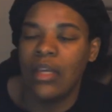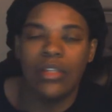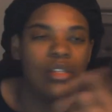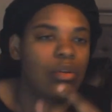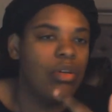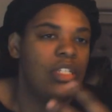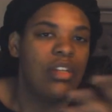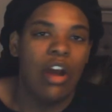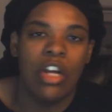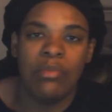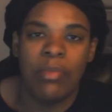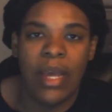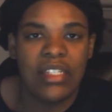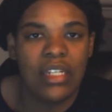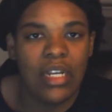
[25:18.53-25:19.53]
So he
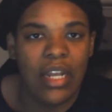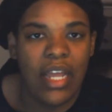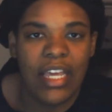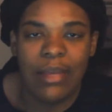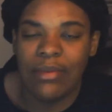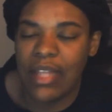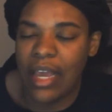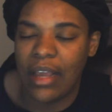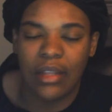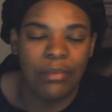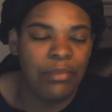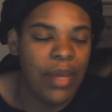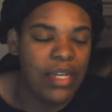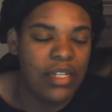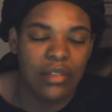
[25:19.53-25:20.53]
turns back to the lady. He's
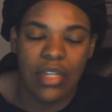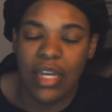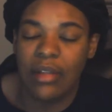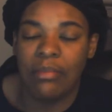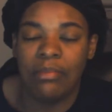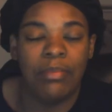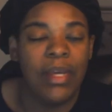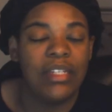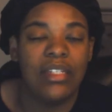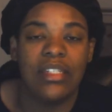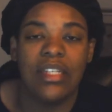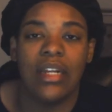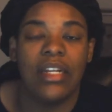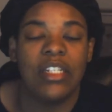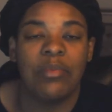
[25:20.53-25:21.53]
like basically
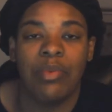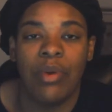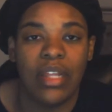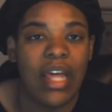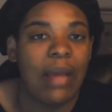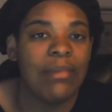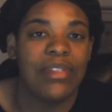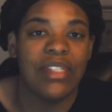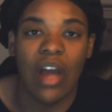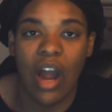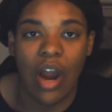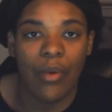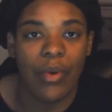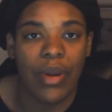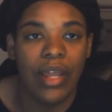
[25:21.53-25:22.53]
telling his brother, I'm
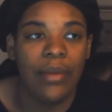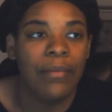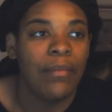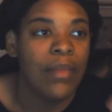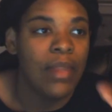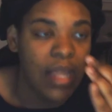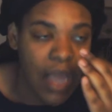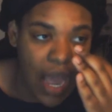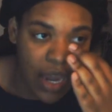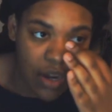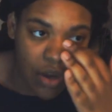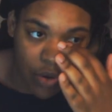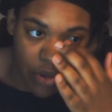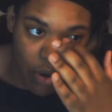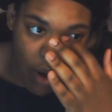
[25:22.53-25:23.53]
sorry. I
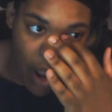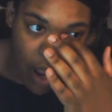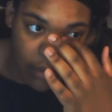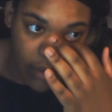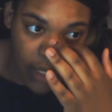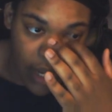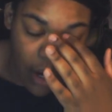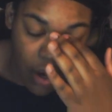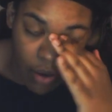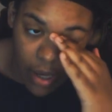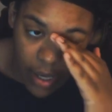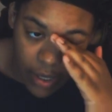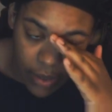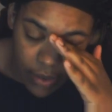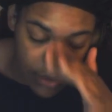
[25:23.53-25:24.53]
know you're out there
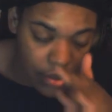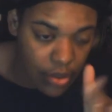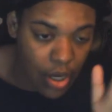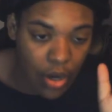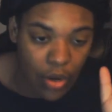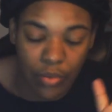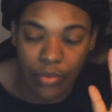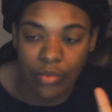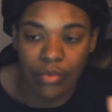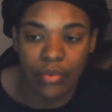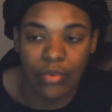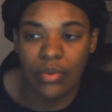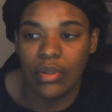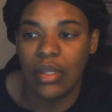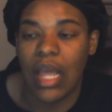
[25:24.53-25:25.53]
and, you know,
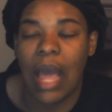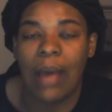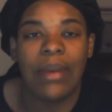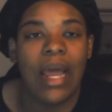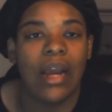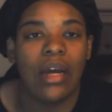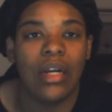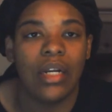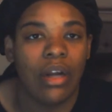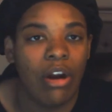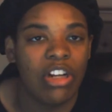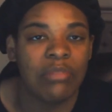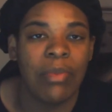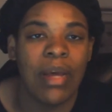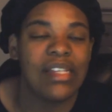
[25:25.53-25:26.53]
I'm not going to
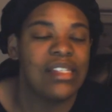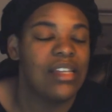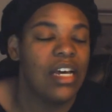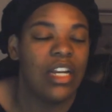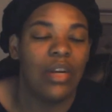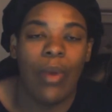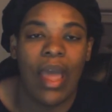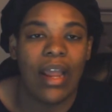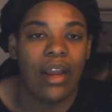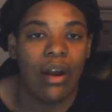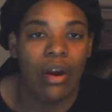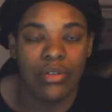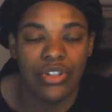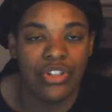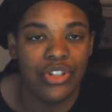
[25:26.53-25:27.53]
curse my son the way I
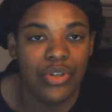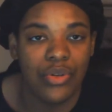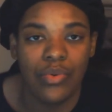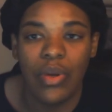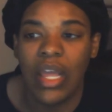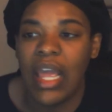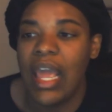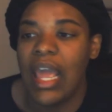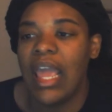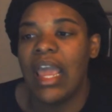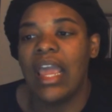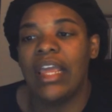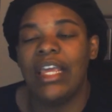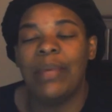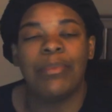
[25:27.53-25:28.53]
cursed you.
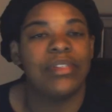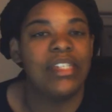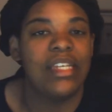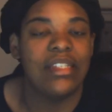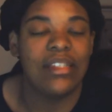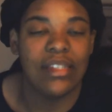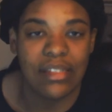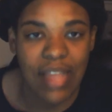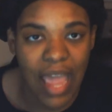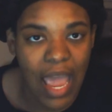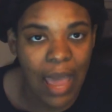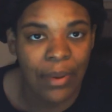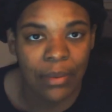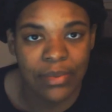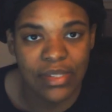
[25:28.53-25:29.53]
And he proceeds to
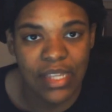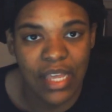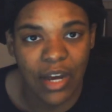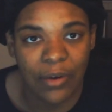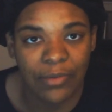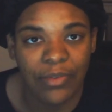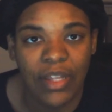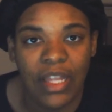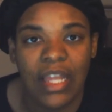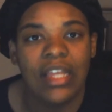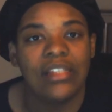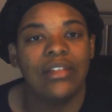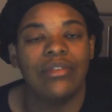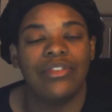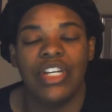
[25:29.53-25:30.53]
stab himself.
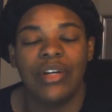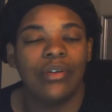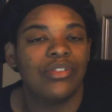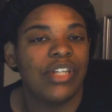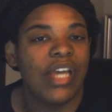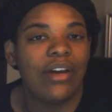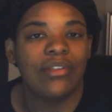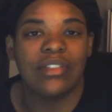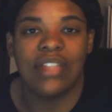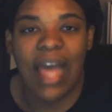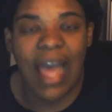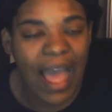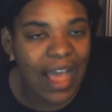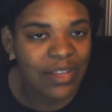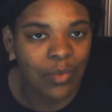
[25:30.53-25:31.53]
So Jingle Jangles
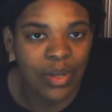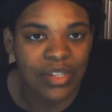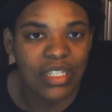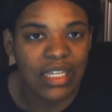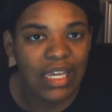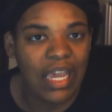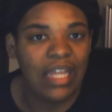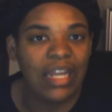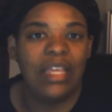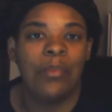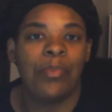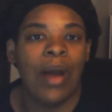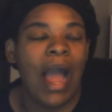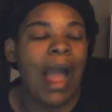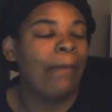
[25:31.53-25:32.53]
dies once again. He
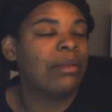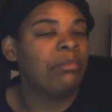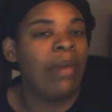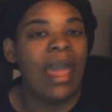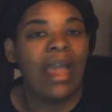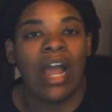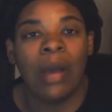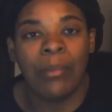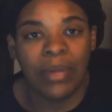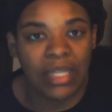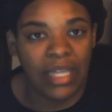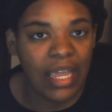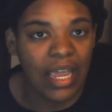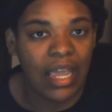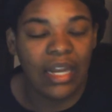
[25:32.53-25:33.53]
pops back up
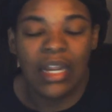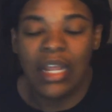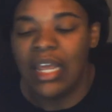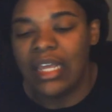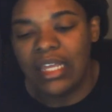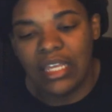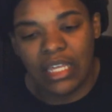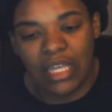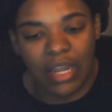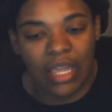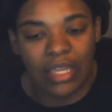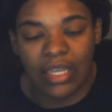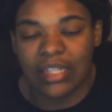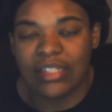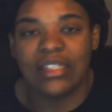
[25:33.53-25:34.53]
again. He
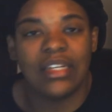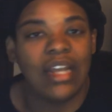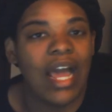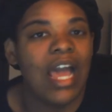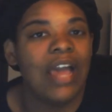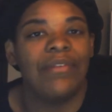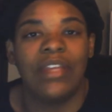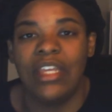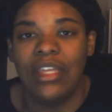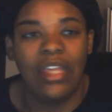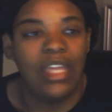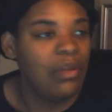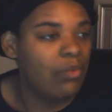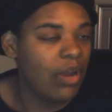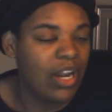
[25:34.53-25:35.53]
gets the knife and
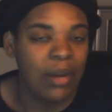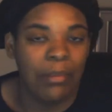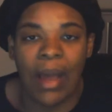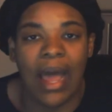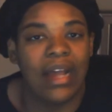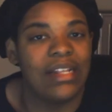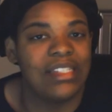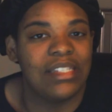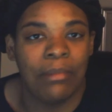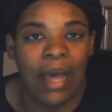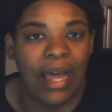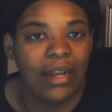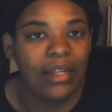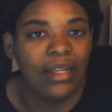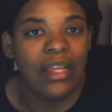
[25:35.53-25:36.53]
he ready to body
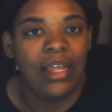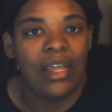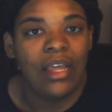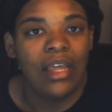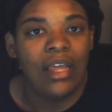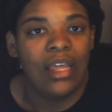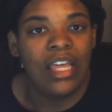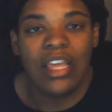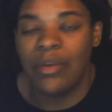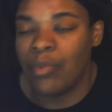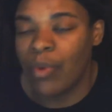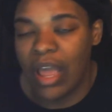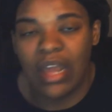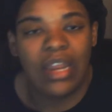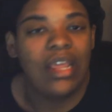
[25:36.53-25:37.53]
somebody. He
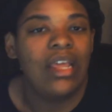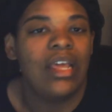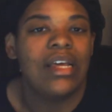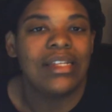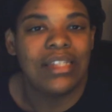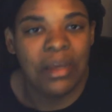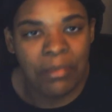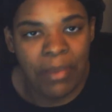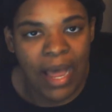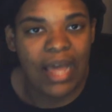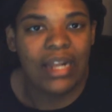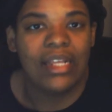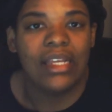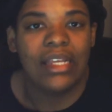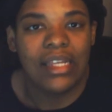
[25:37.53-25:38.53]
ready to
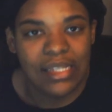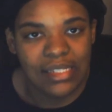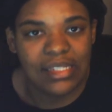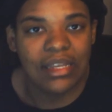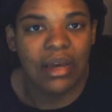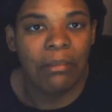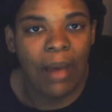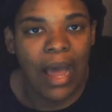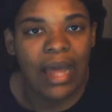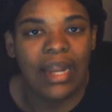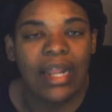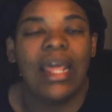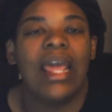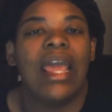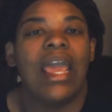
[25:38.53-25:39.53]
body
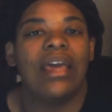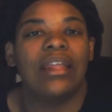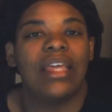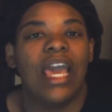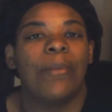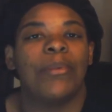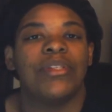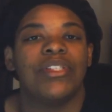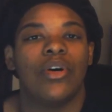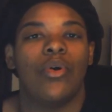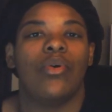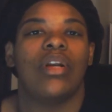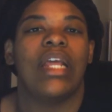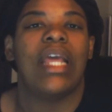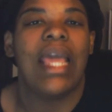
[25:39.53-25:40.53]
somebody. And the
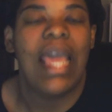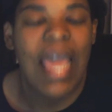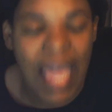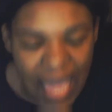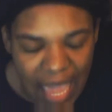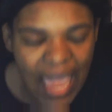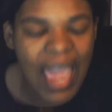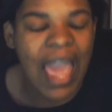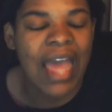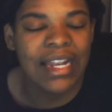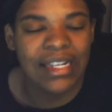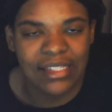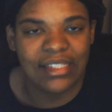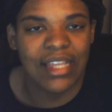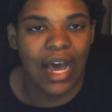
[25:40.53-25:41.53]
episode
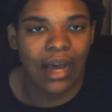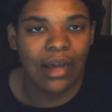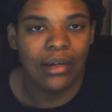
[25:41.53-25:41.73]
ends.